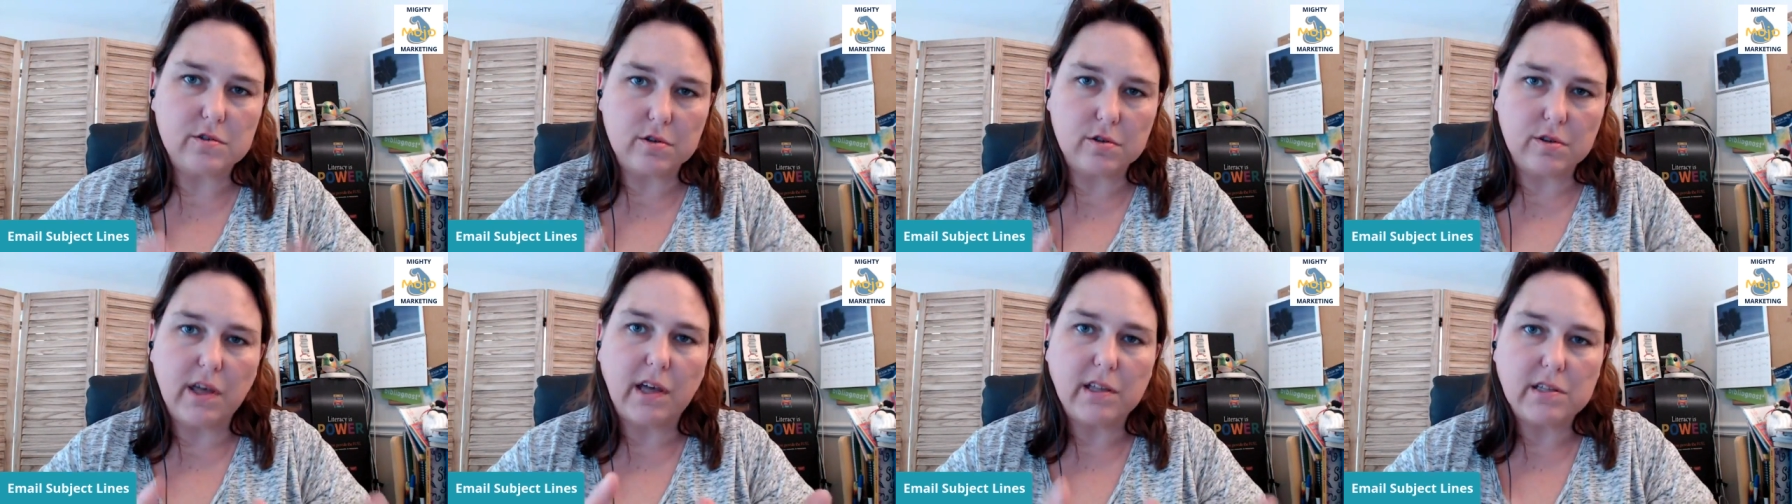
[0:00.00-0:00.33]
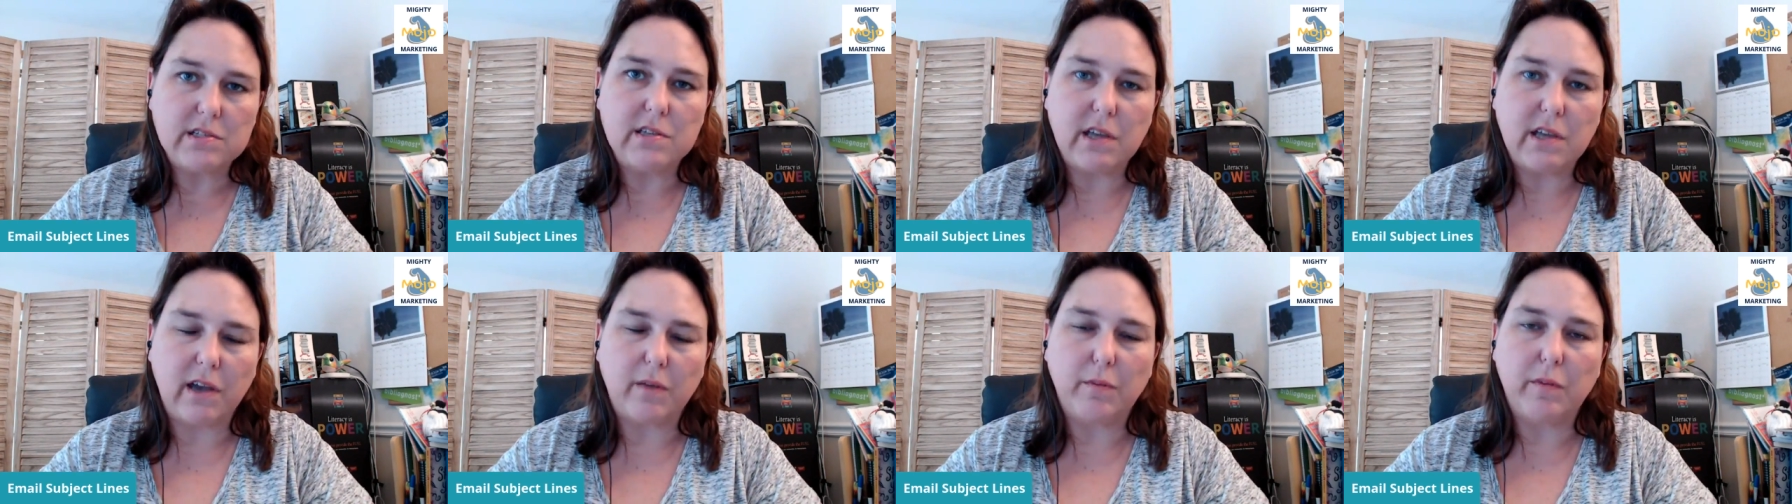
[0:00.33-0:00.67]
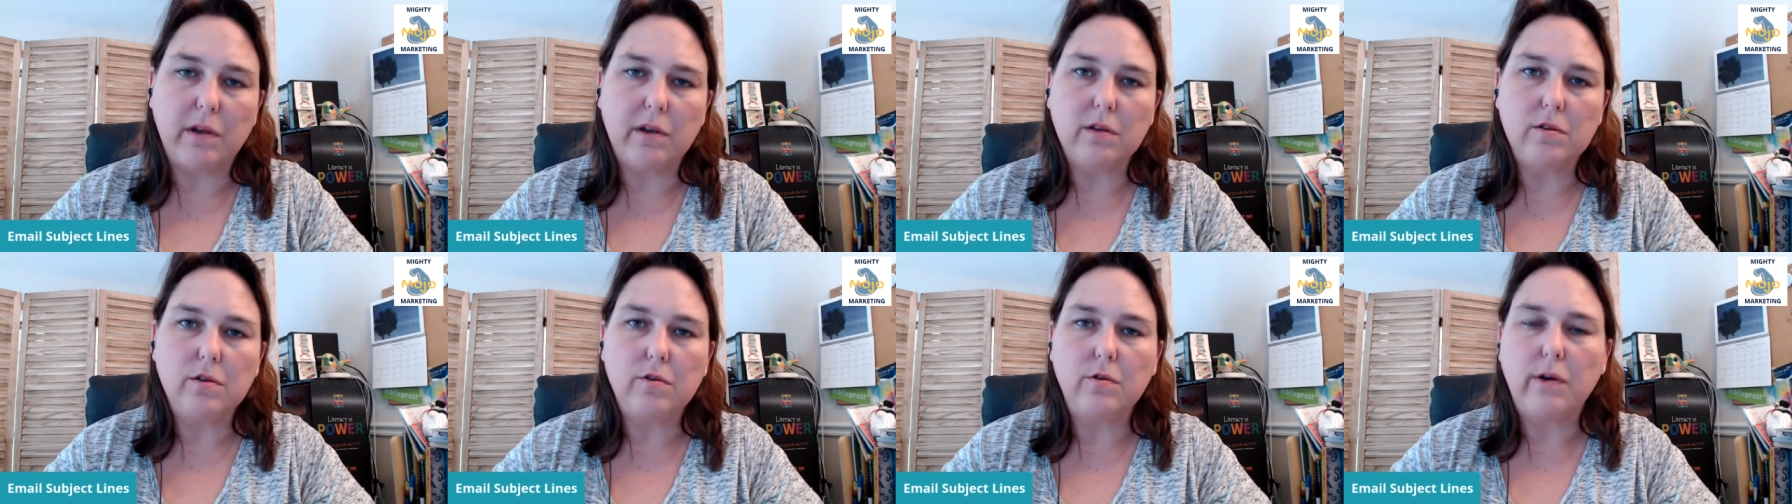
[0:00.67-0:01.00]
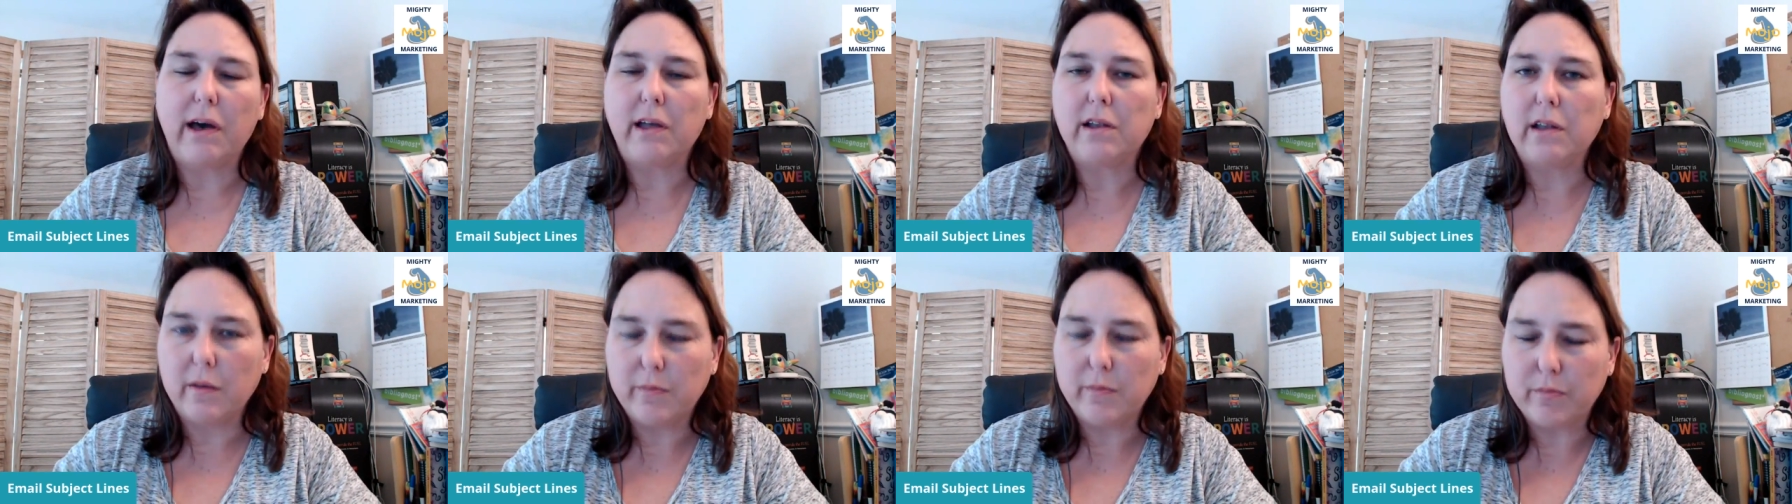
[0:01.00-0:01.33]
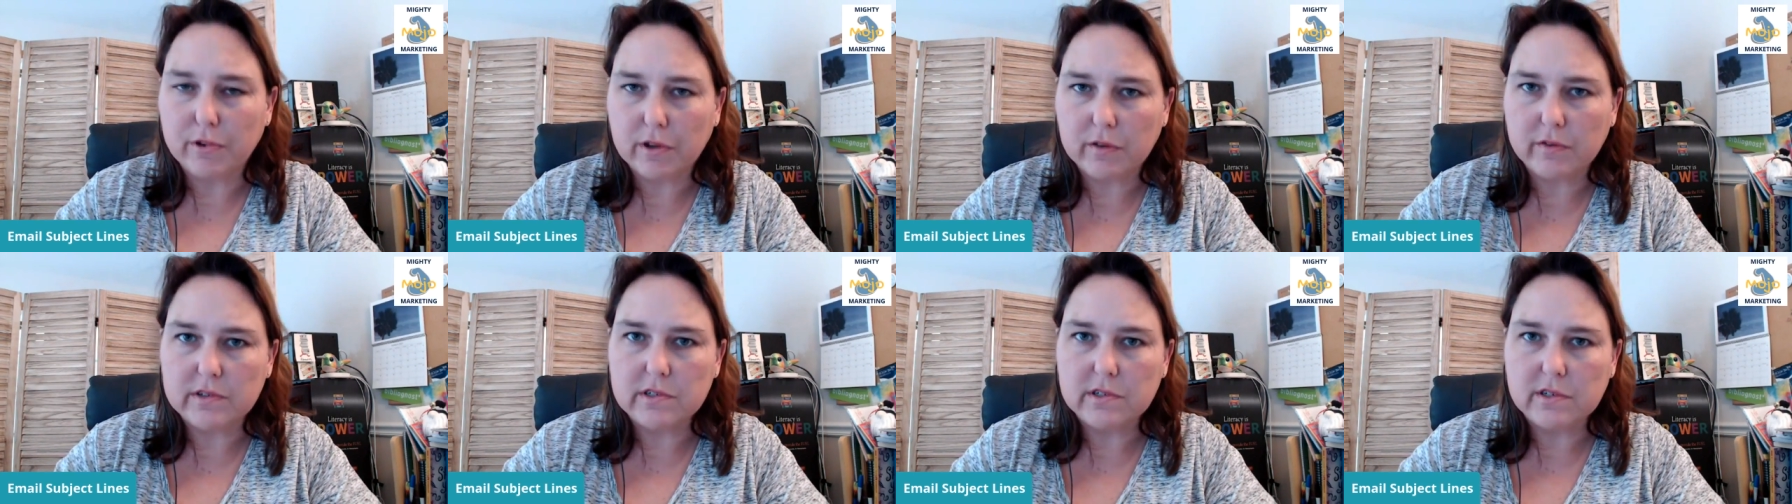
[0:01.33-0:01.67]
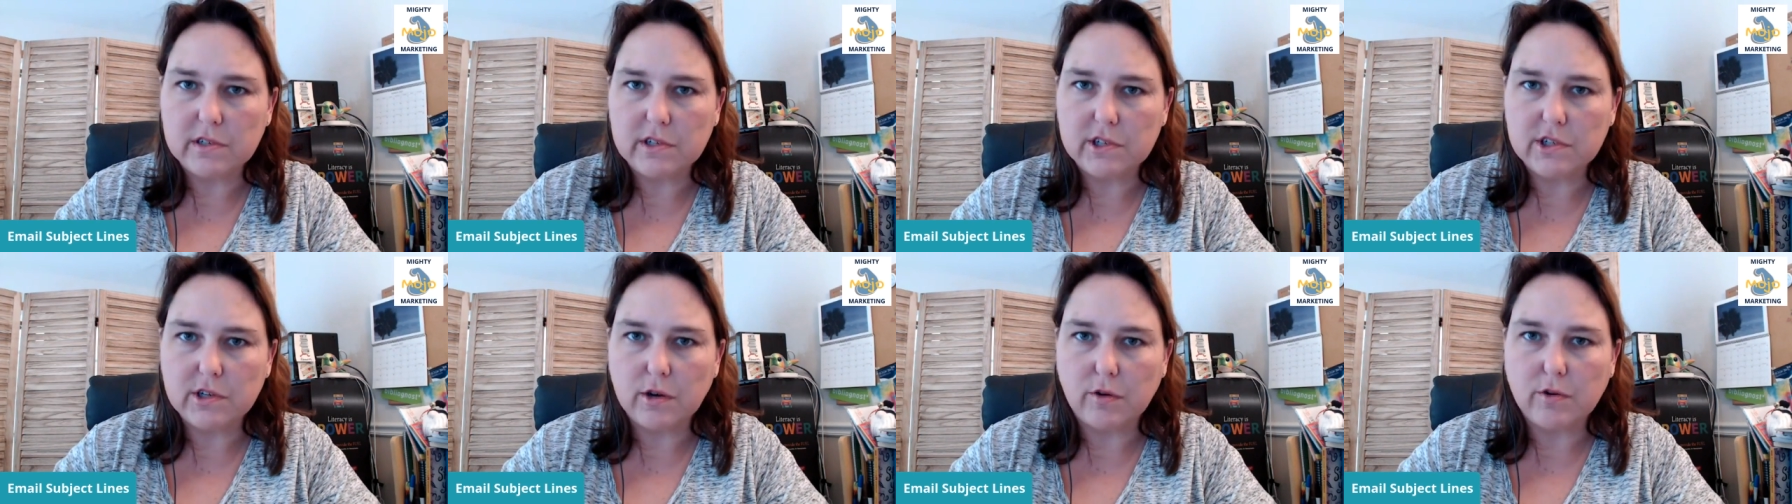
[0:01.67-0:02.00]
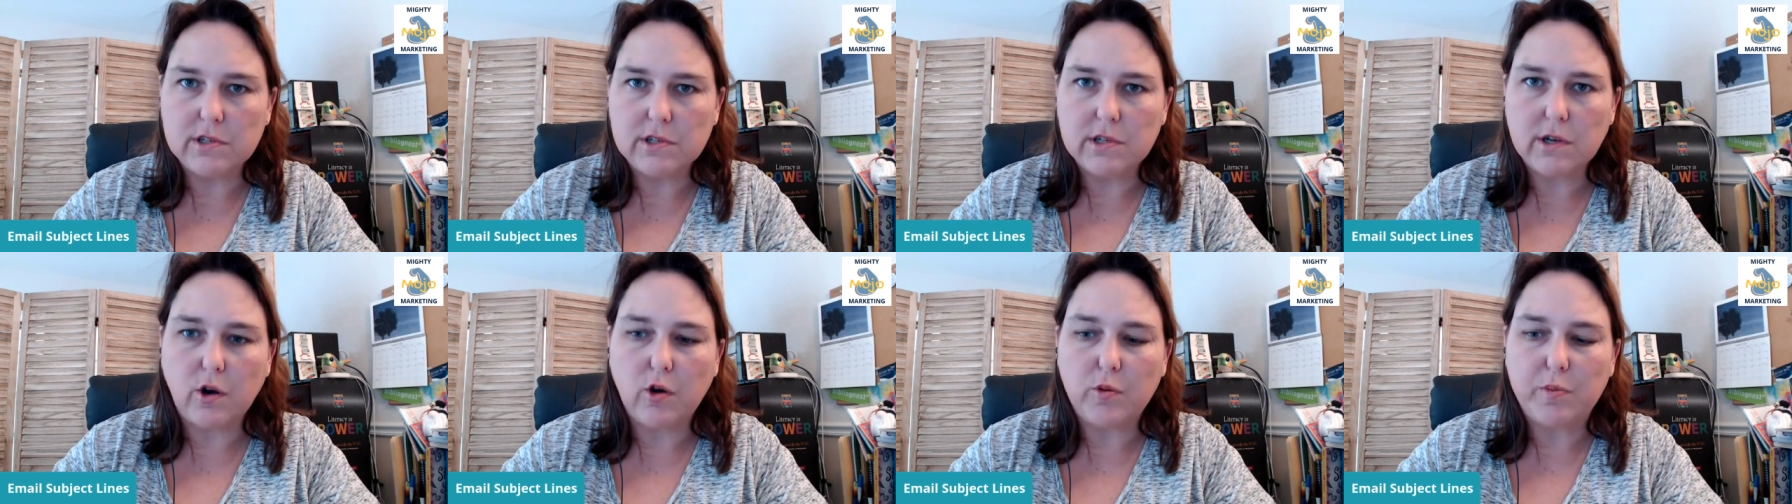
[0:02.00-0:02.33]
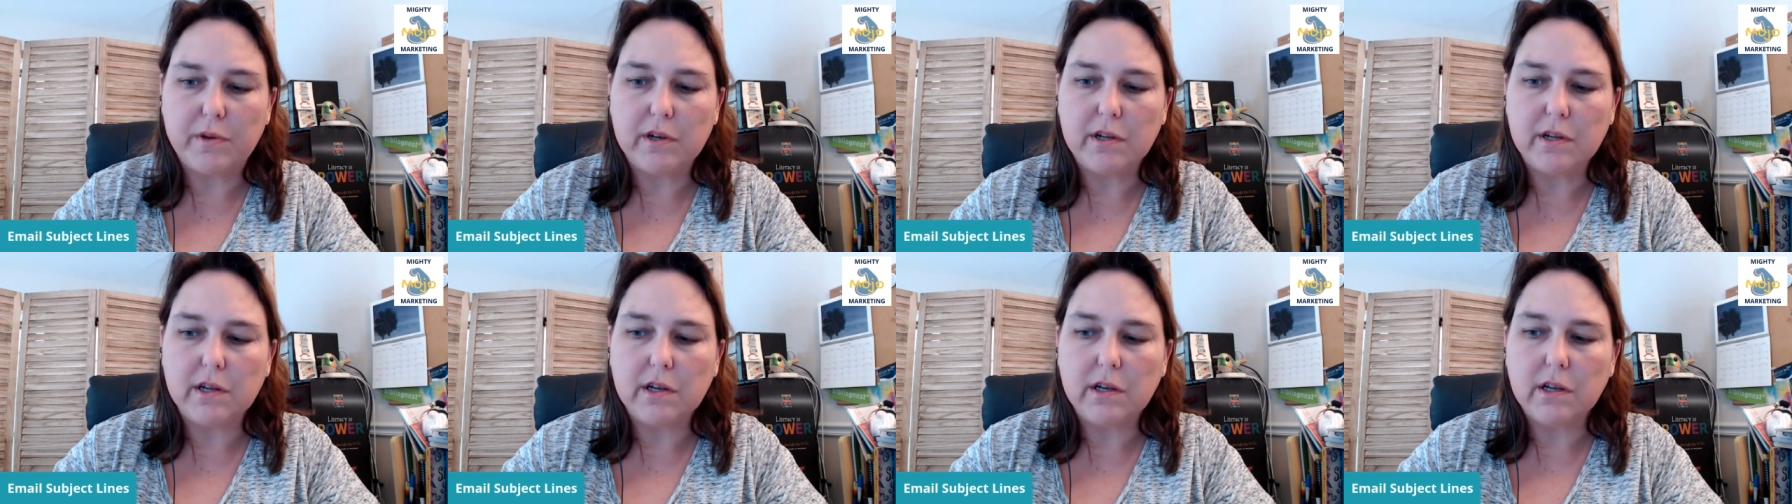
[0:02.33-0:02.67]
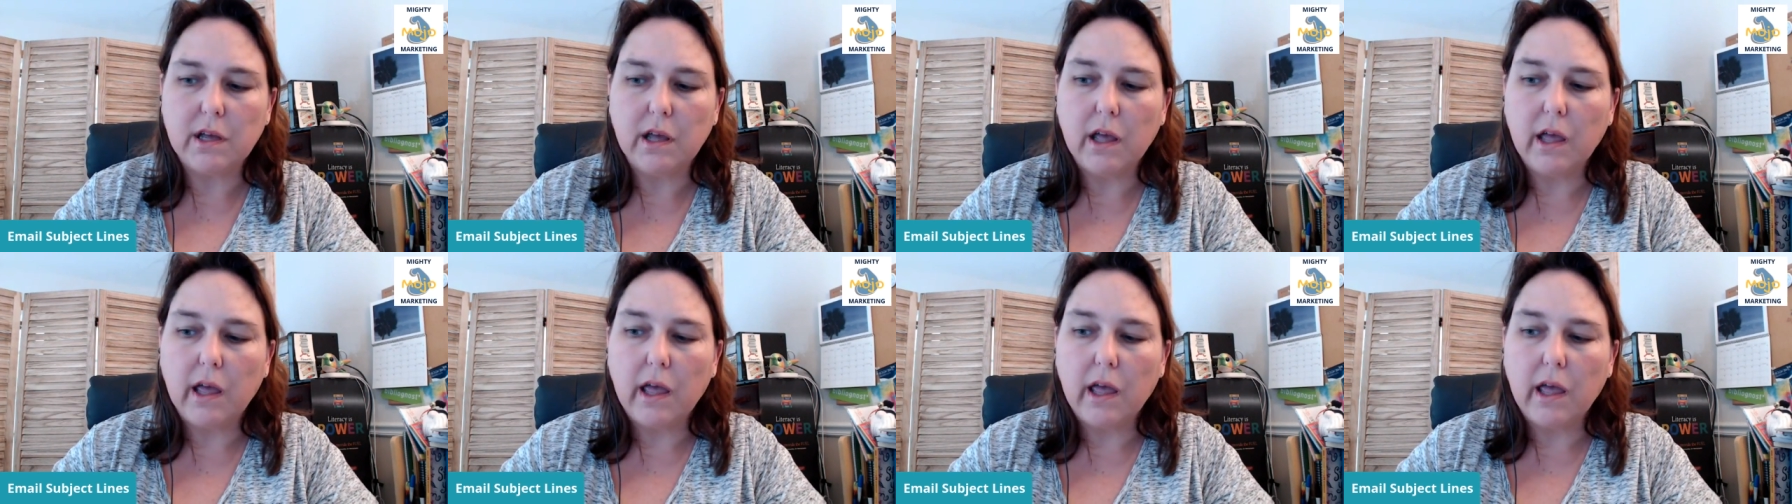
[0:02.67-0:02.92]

that segment who had not previously shown as opened it,